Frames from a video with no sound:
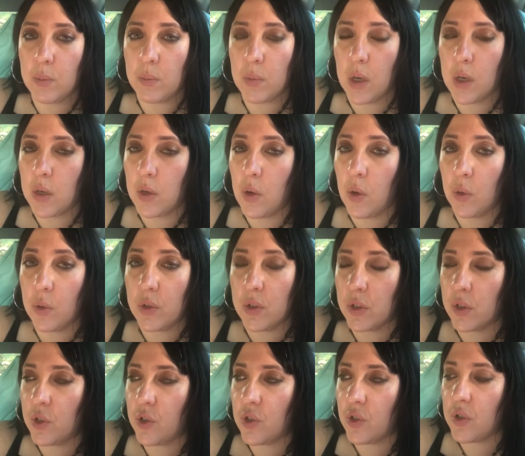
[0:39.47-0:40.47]
our
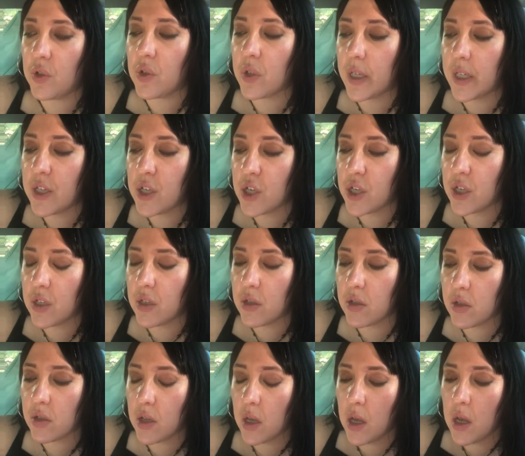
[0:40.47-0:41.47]
older
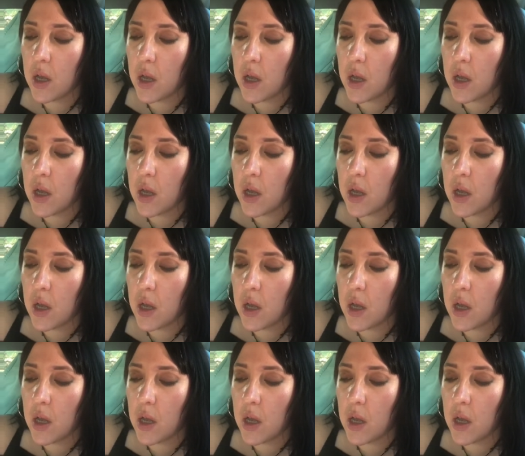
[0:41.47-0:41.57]
generations.